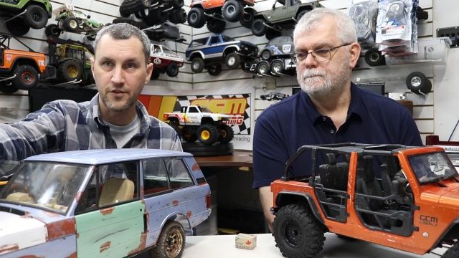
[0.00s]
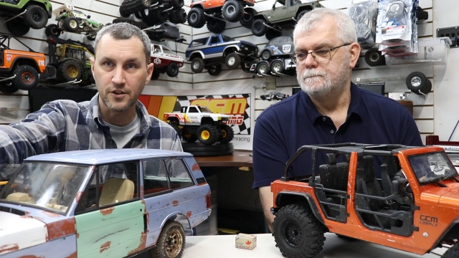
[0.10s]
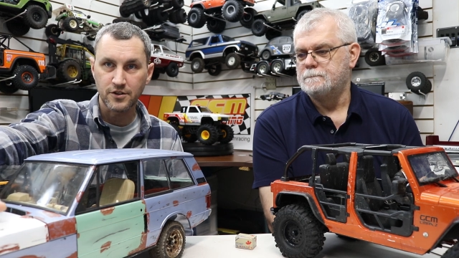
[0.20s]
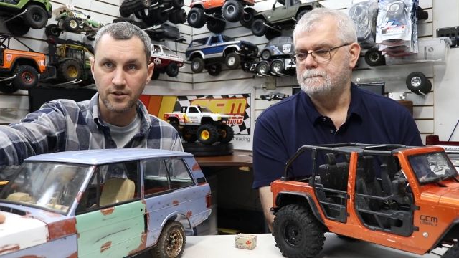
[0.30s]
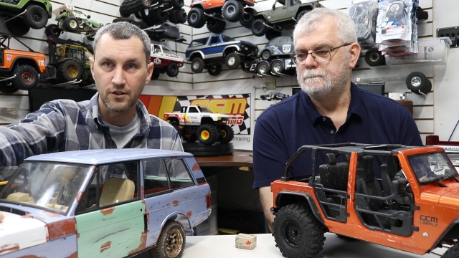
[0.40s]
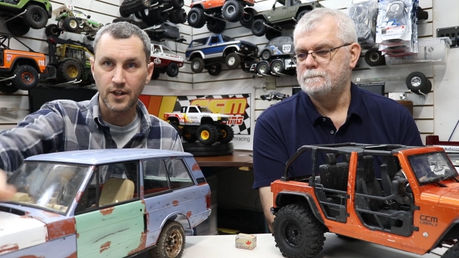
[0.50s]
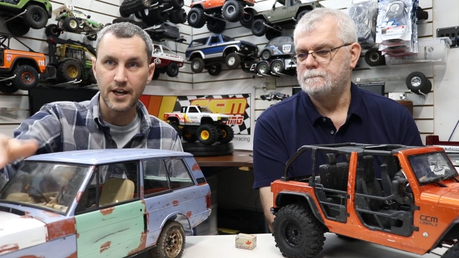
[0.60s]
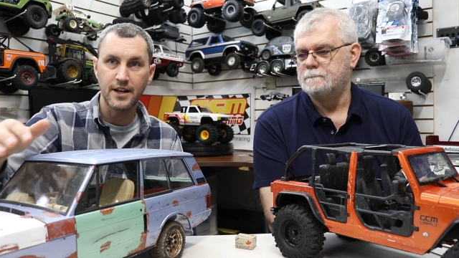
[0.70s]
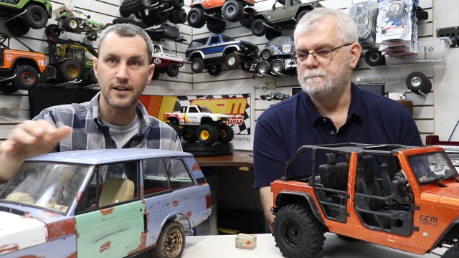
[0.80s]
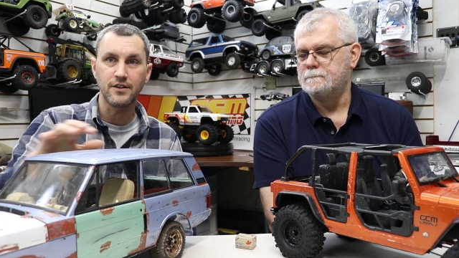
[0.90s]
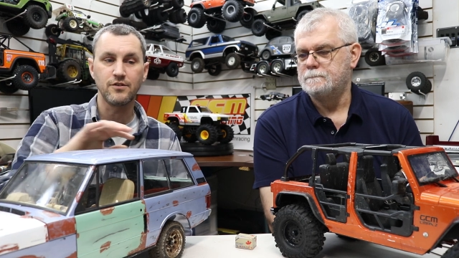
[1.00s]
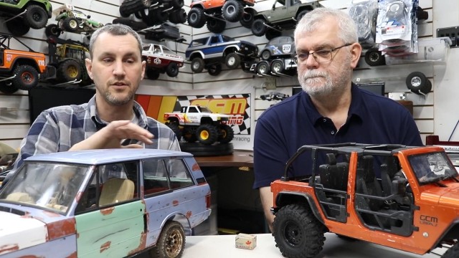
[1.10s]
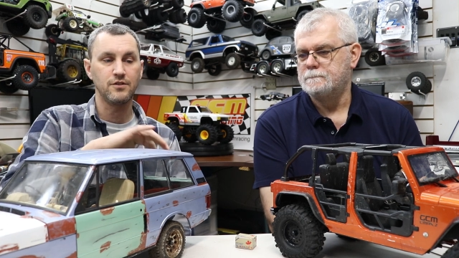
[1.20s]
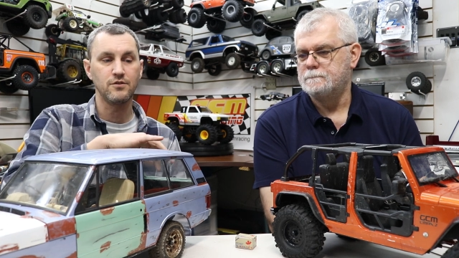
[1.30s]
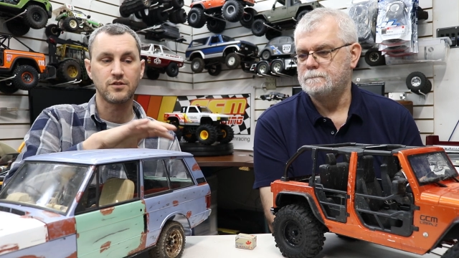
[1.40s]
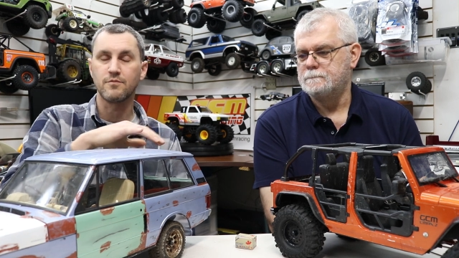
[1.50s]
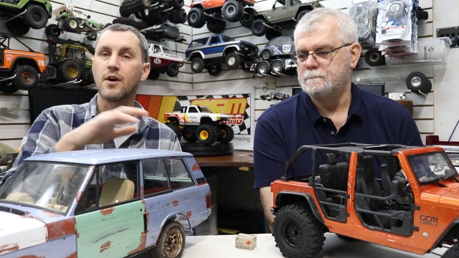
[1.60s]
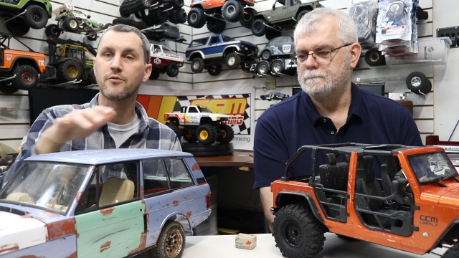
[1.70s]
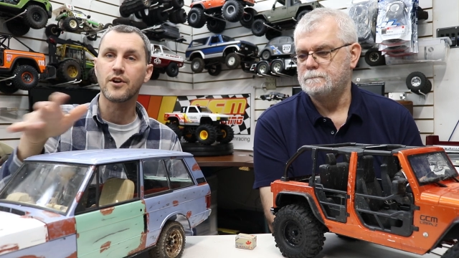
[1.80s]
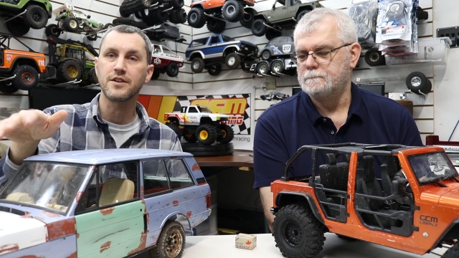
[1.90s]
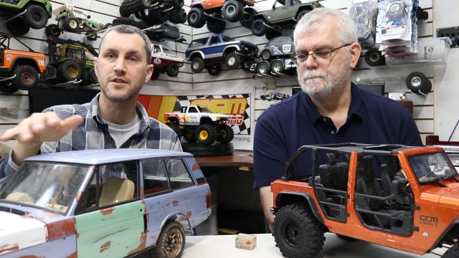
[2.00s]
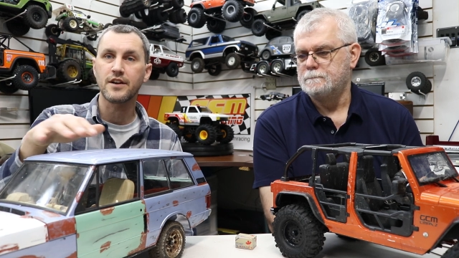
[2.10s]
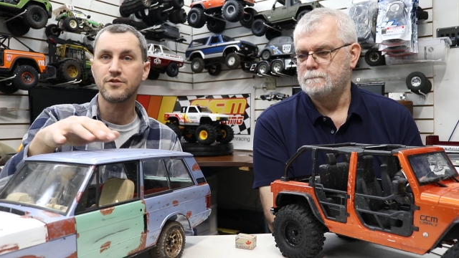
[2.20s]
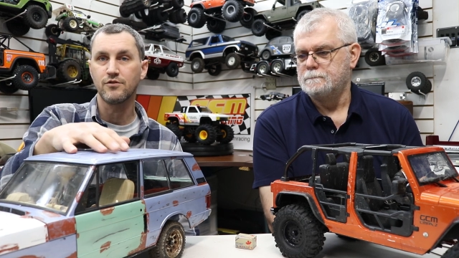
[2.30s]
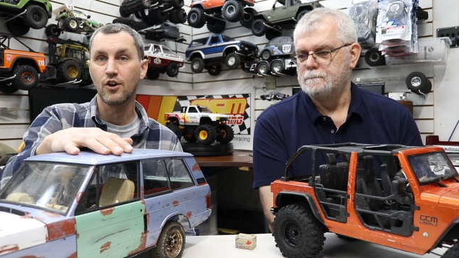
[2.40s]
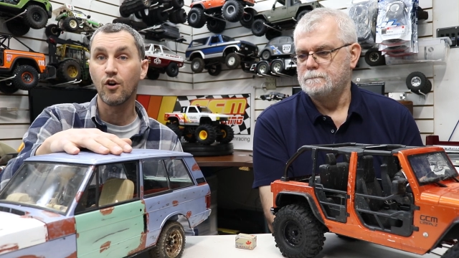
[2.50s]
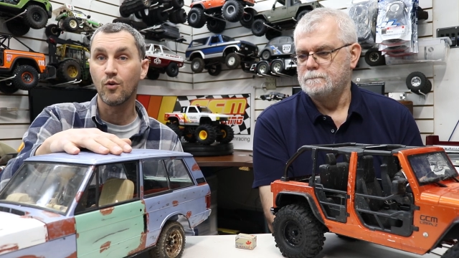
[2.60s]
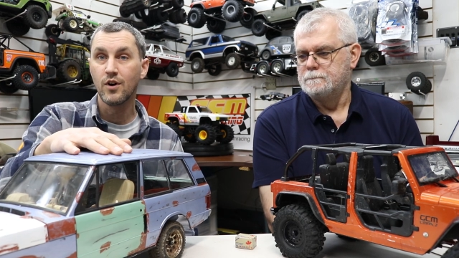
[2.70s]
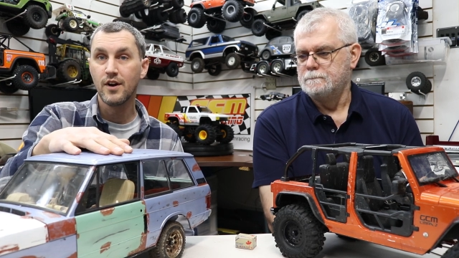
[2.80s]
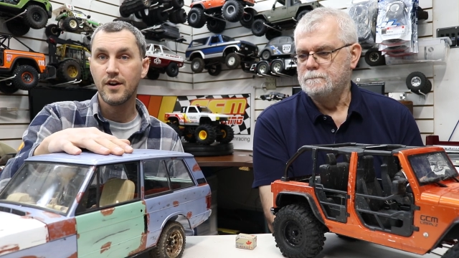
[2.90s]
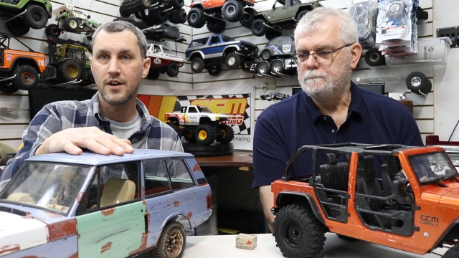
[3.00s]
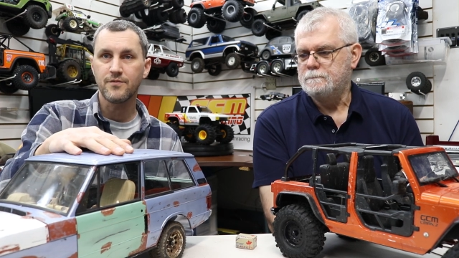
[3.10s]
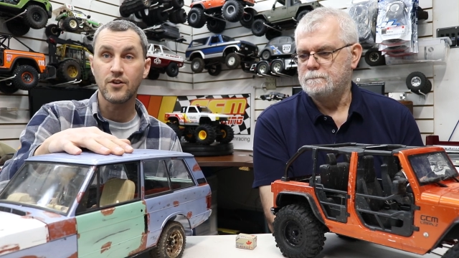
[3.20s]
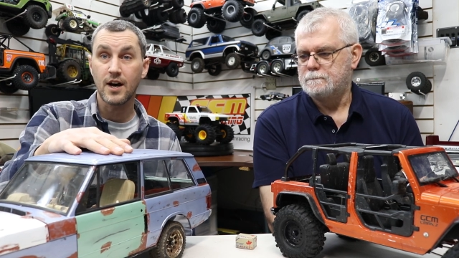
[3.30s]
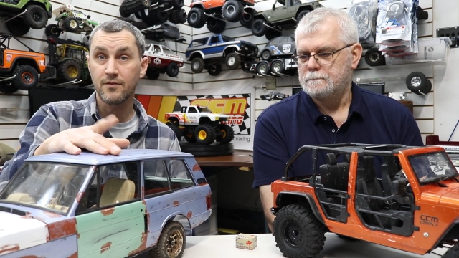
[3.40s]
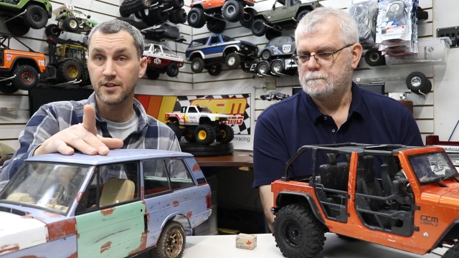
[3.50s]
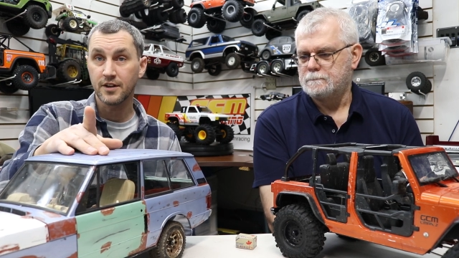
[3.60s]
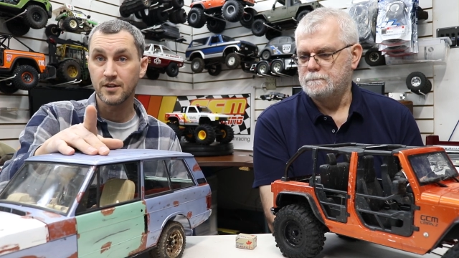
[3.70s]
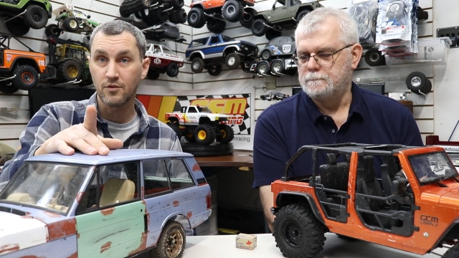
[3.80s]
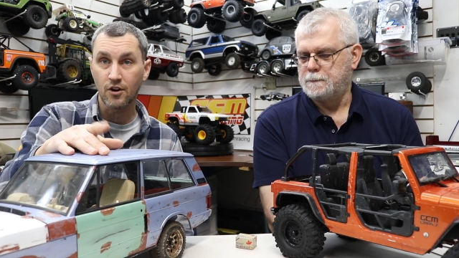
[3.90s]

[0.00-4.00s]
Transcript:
Speaker 1: functional lighting, you could do some upgrades as you go if you haven't done them